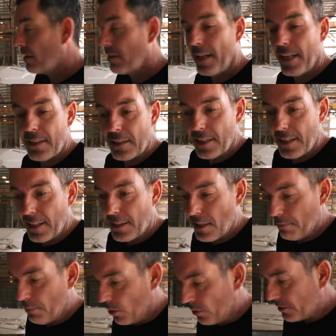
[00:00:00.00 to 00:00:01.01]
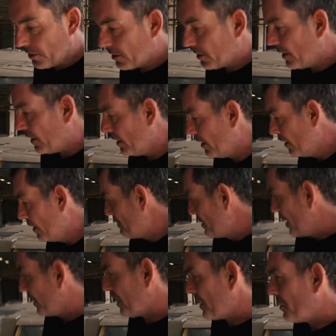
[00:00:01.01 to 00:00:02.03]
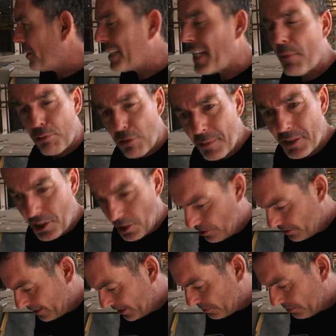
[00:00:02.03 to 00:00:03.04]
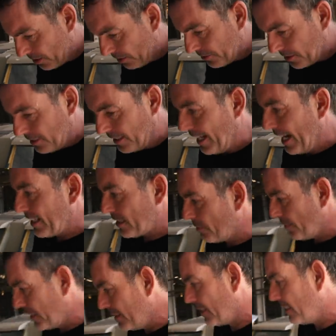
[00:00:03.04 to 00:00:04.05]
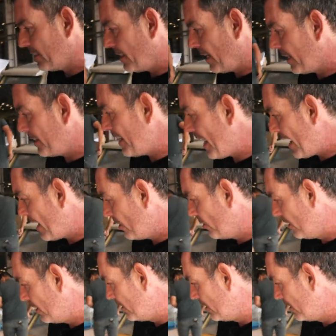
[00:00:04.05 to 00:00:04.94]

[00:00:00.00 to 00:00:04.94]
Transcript: things that it is important to see. And I know I keep promising you this, but obviously it hasn't been done yet. Now